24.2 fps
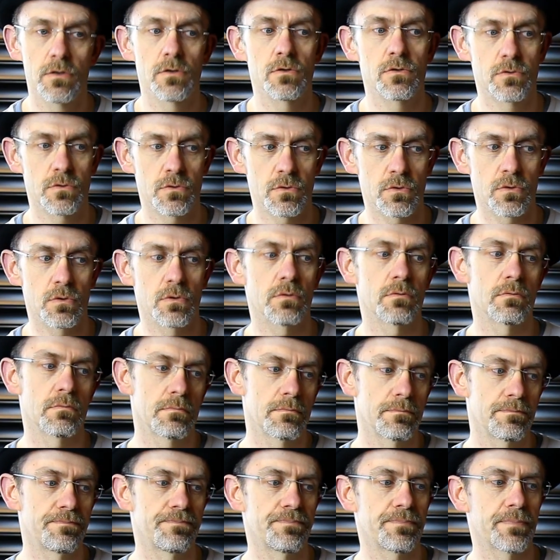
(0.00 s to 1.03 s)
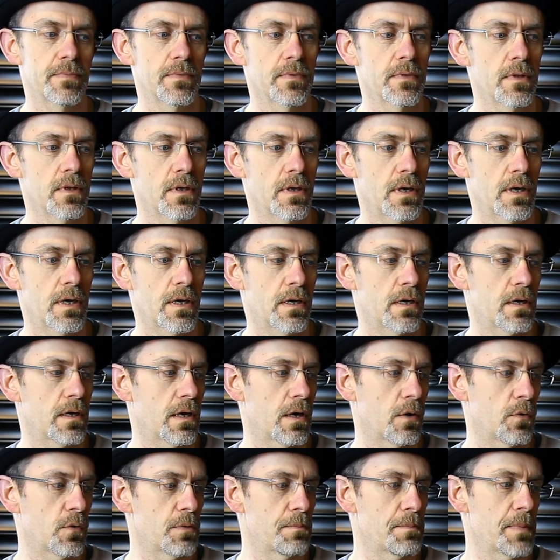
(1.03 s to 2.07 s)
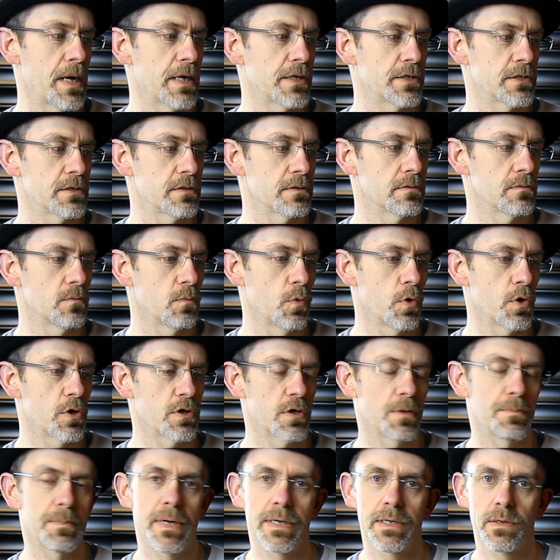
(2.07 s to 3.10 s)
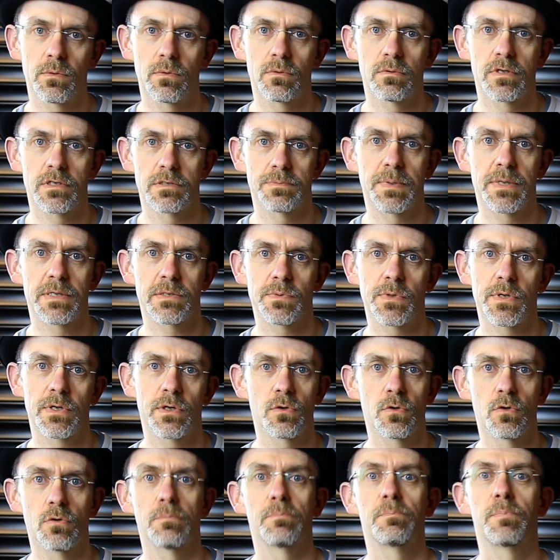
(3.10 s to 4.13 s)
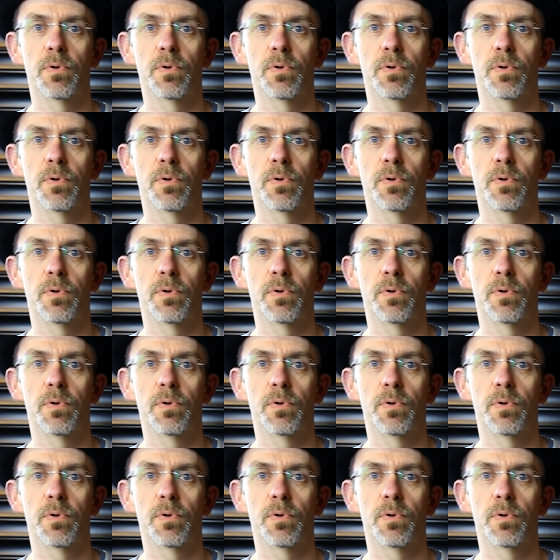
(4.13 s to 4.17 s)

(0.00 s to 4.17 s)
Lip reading: So I would imagine workshop manual is the best way to go.